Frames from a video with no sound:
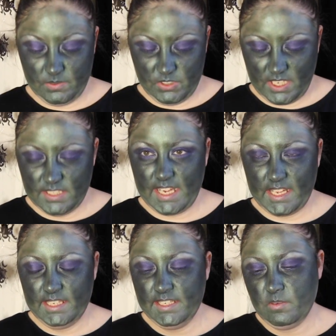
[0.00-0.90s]
I'm just going to take
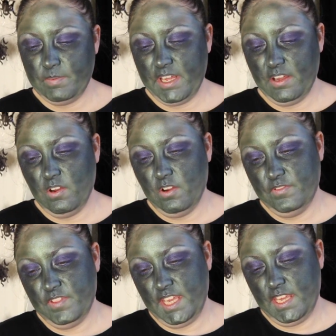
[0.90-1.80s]
a little bit
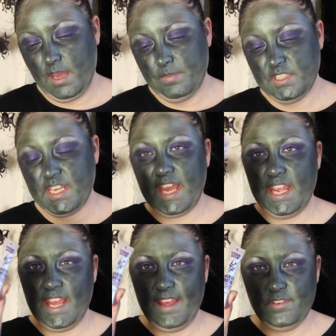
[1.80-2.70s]
of the Urban
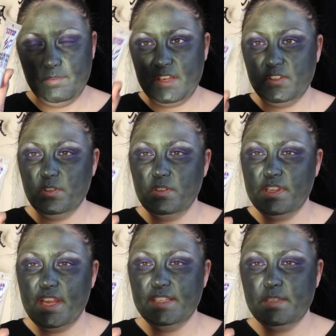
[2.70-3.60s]
Decay Heavy Metal, and
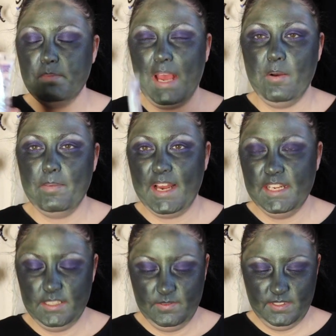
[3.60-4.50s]
that is in Power
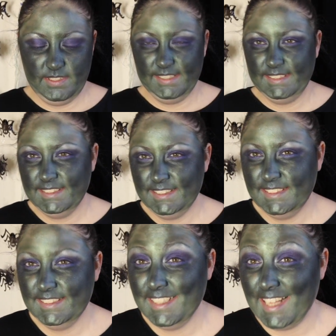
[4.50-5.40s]
Ballad.
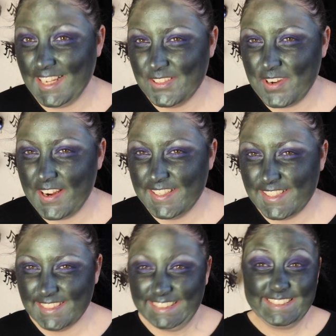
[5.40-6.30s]
Thanks, Rach.